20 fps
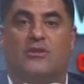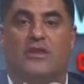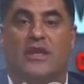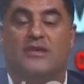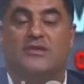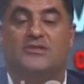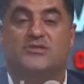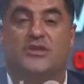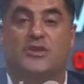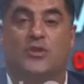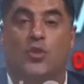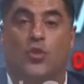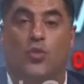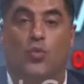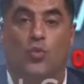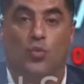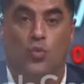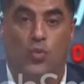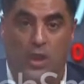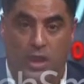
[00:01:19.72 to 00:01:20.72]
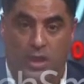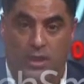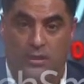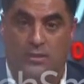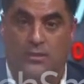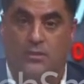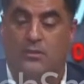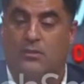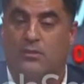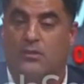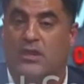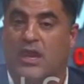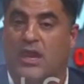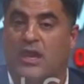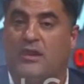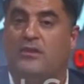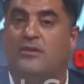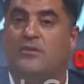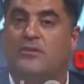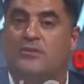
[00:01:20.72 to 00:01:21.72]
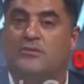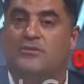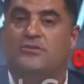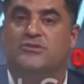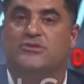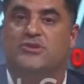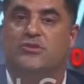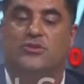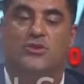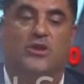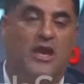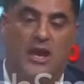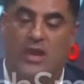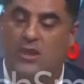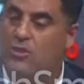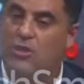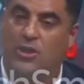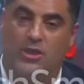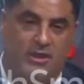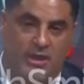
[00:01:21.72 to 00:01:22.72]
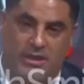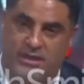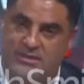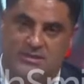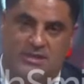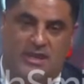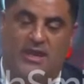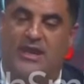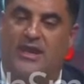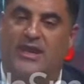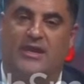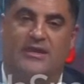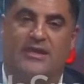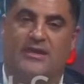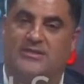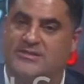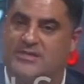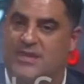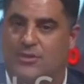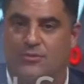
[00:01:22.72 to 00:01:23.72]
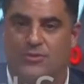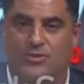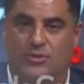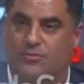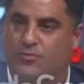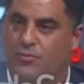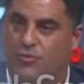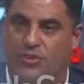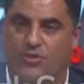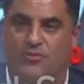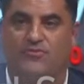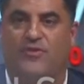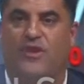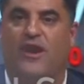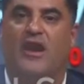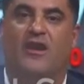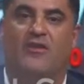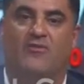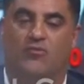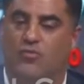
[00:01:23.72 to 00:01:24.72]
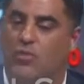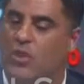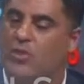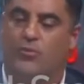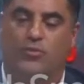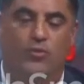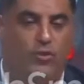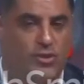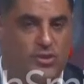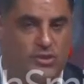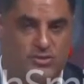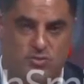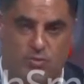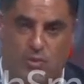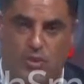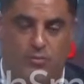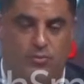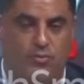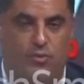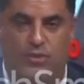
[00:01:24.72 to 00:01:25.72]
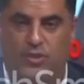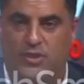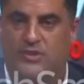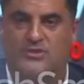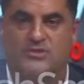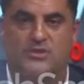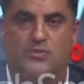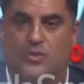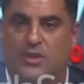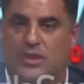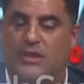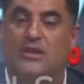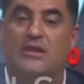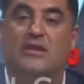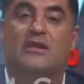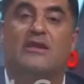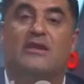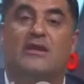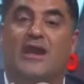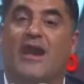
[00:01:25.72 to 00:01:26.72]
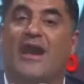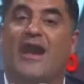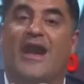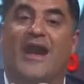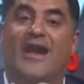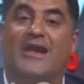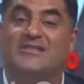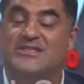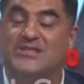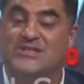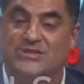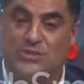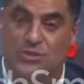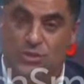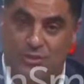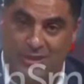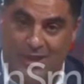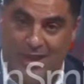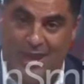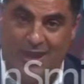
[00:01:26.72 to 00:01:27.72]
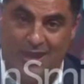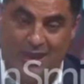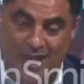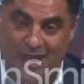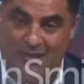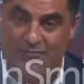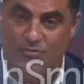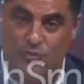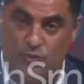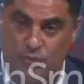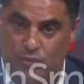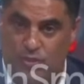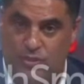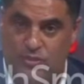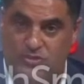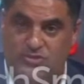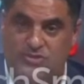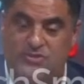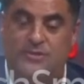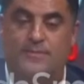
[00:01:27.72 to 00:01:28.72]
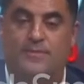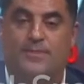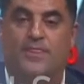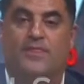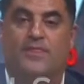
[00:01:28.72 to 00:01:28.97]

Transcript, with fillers: that is a win, okay? So you can't call that a tie. That's not within 0.5. One point is one point. It's a win. Now, as it turned out afterwards,